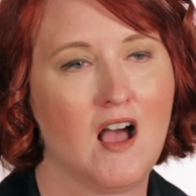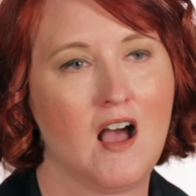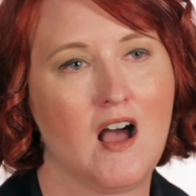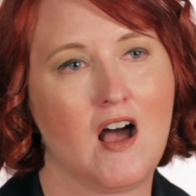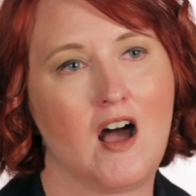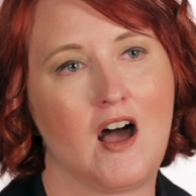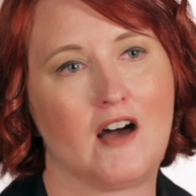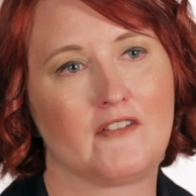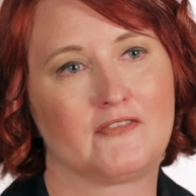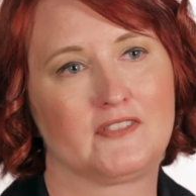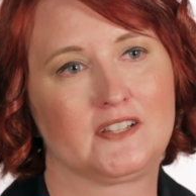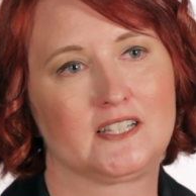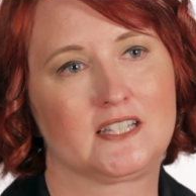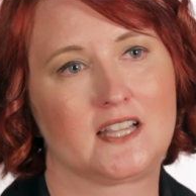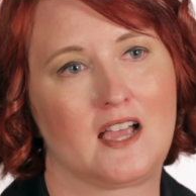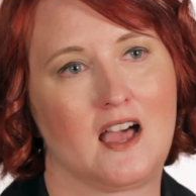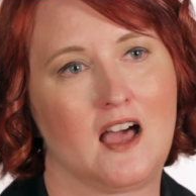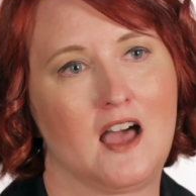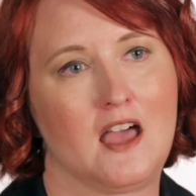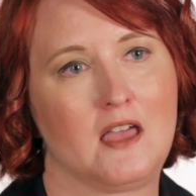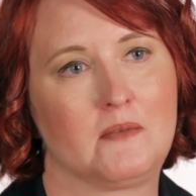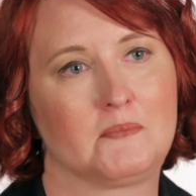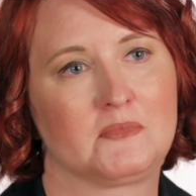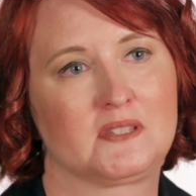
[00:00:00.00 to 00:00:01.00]

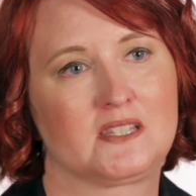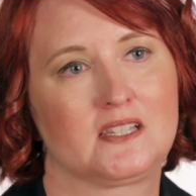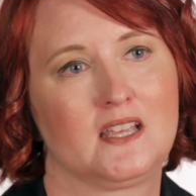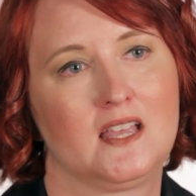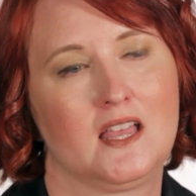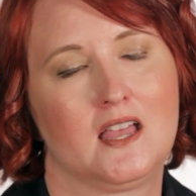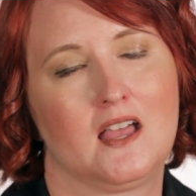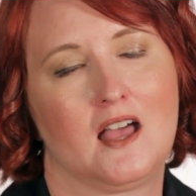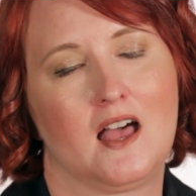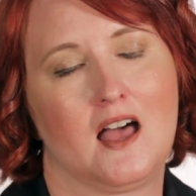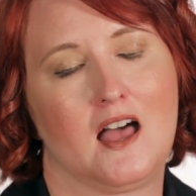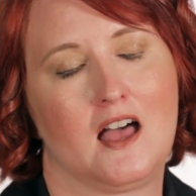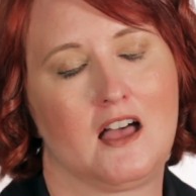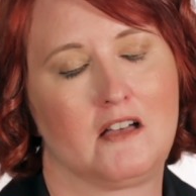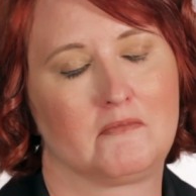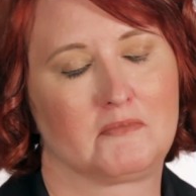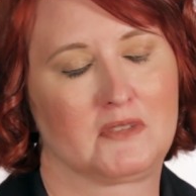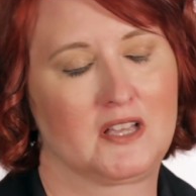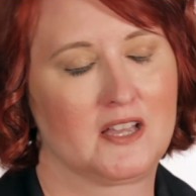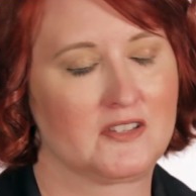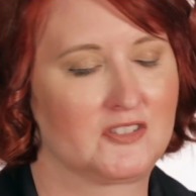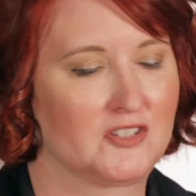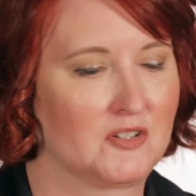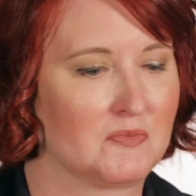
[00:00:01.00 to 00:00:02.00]
Oftentimes,
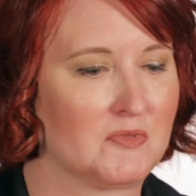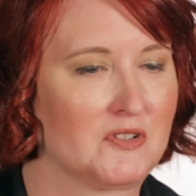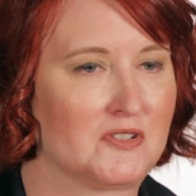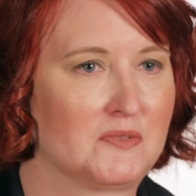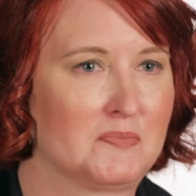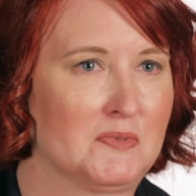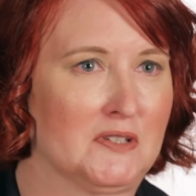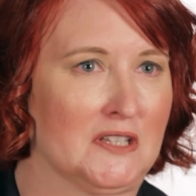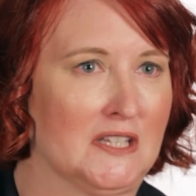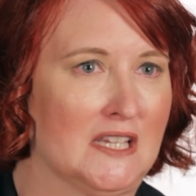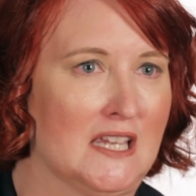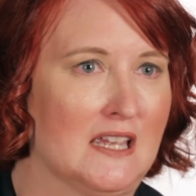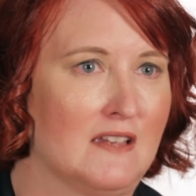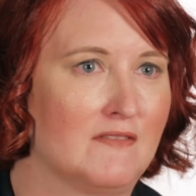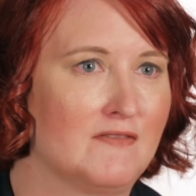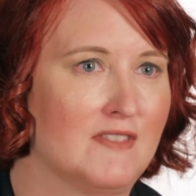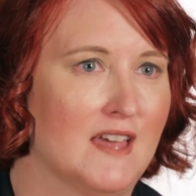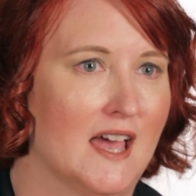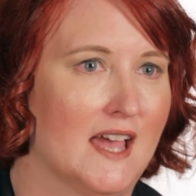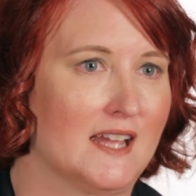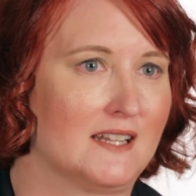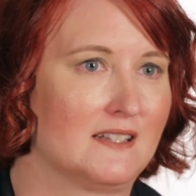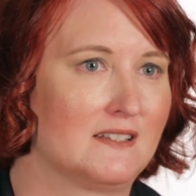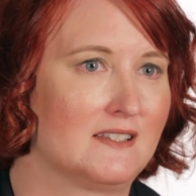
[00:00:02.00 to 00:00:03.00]
customers believe
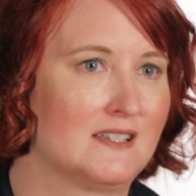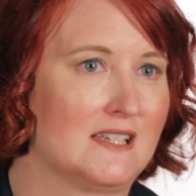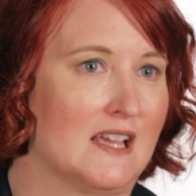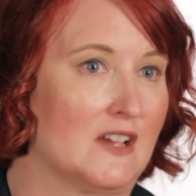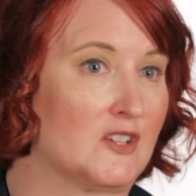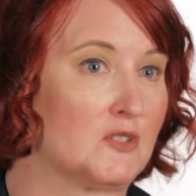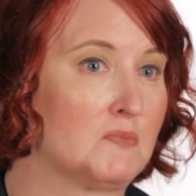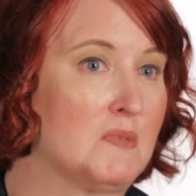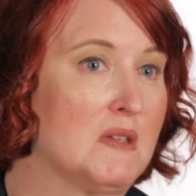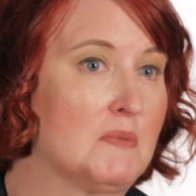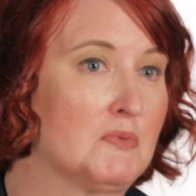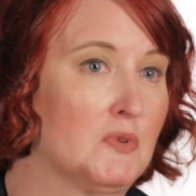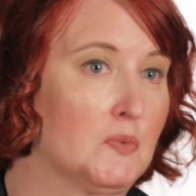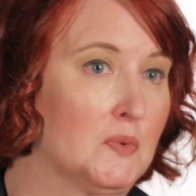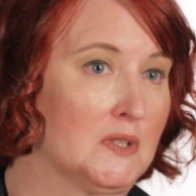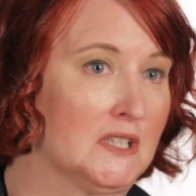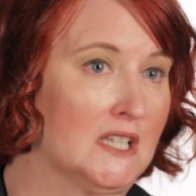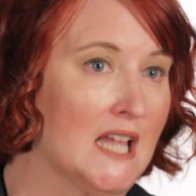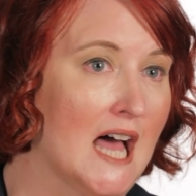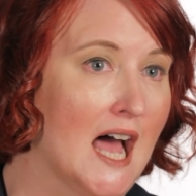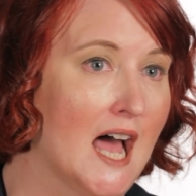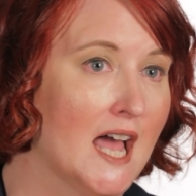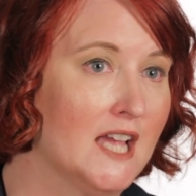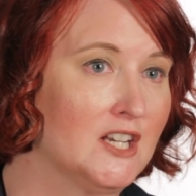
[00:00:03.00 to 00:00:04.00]
that salespeople will
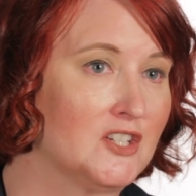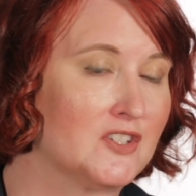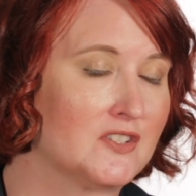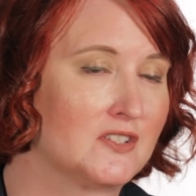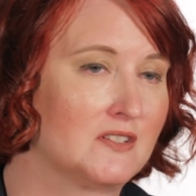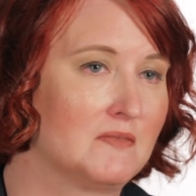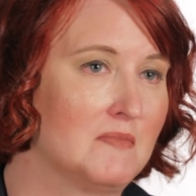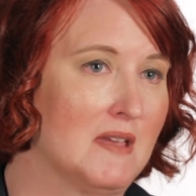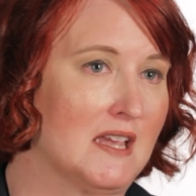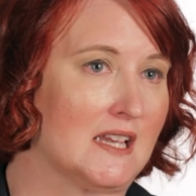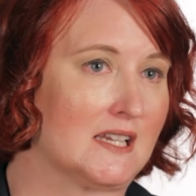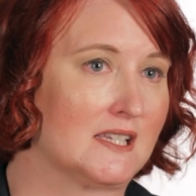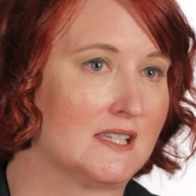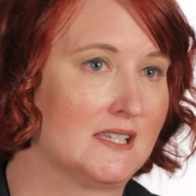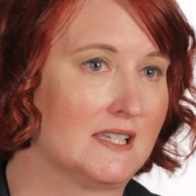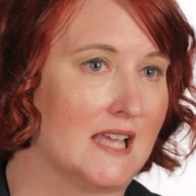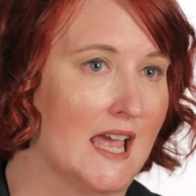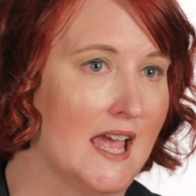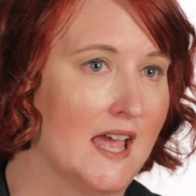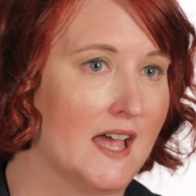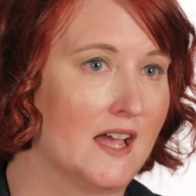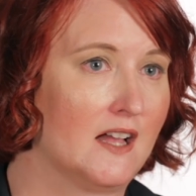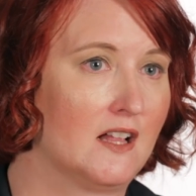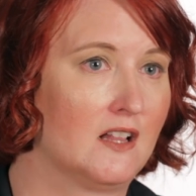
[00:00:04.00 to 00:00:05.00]
lie just to make a
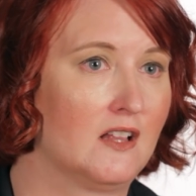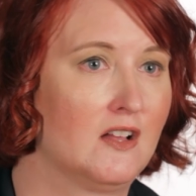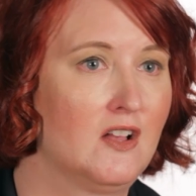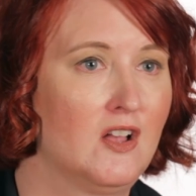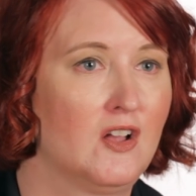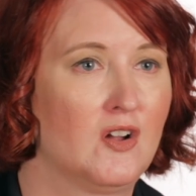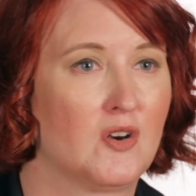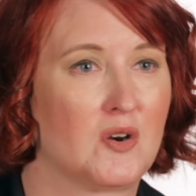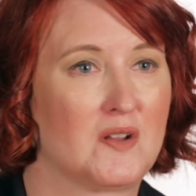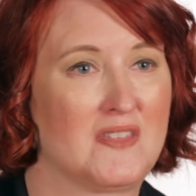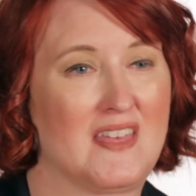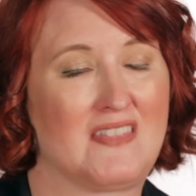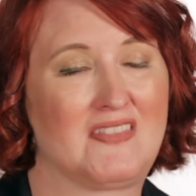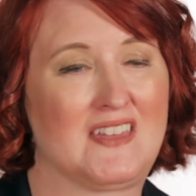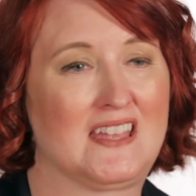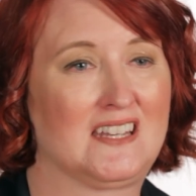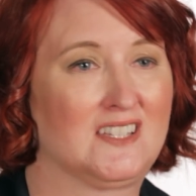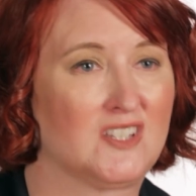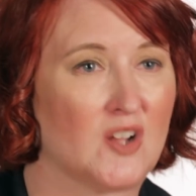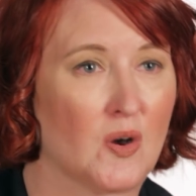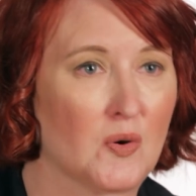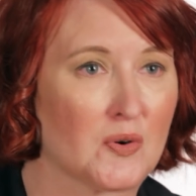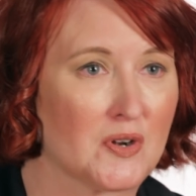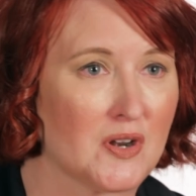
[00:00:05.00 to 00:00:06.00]
sale, or that they
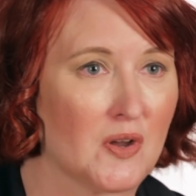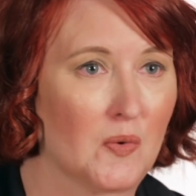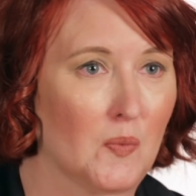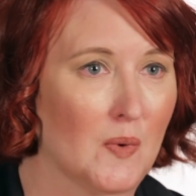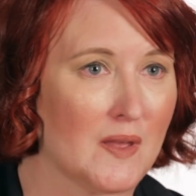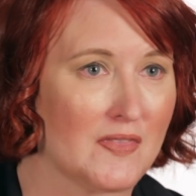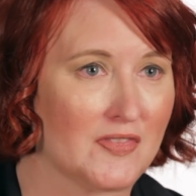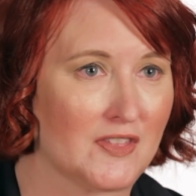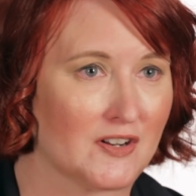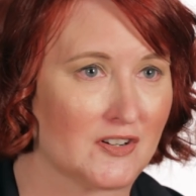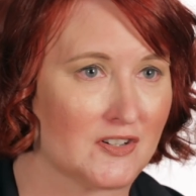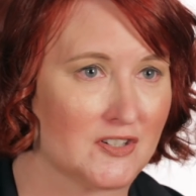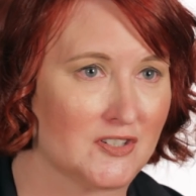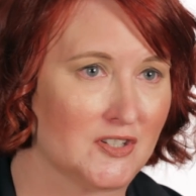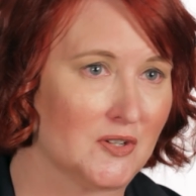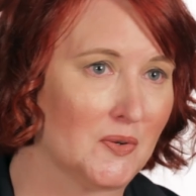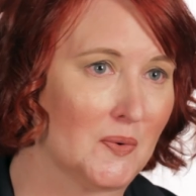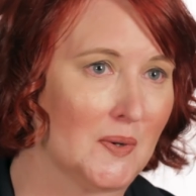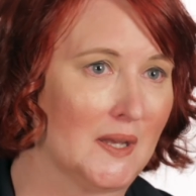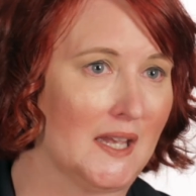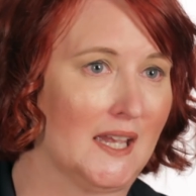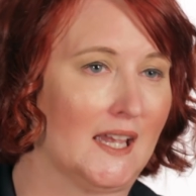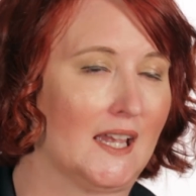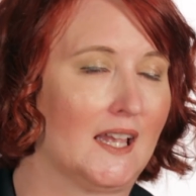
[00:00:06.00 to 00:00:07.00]
don't know what they're
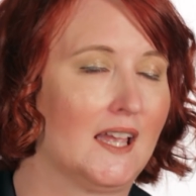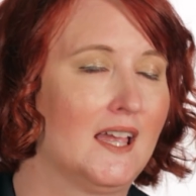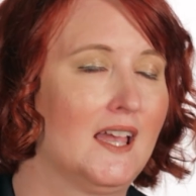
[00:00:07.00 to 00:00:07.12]
doing.